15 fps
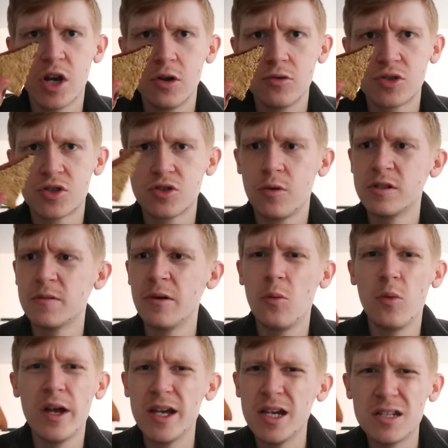toast, always a bit
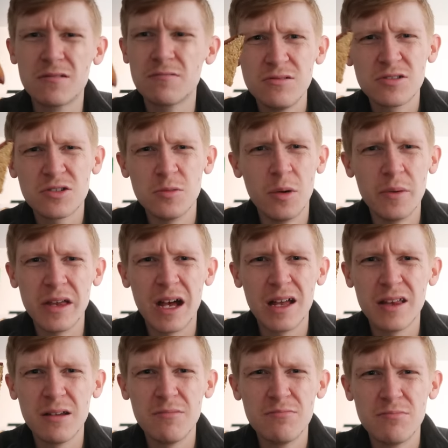weird. Who's come up with
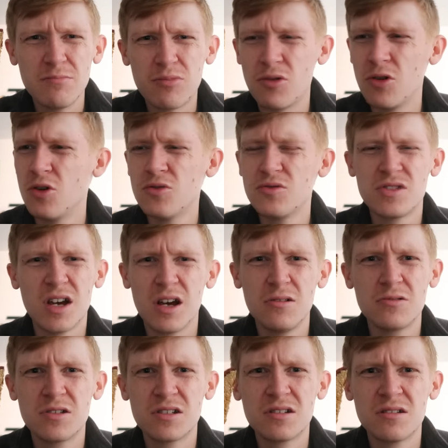that then? Prawn
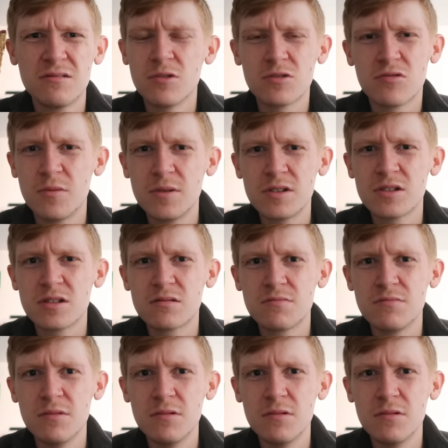toast. What's wrong with just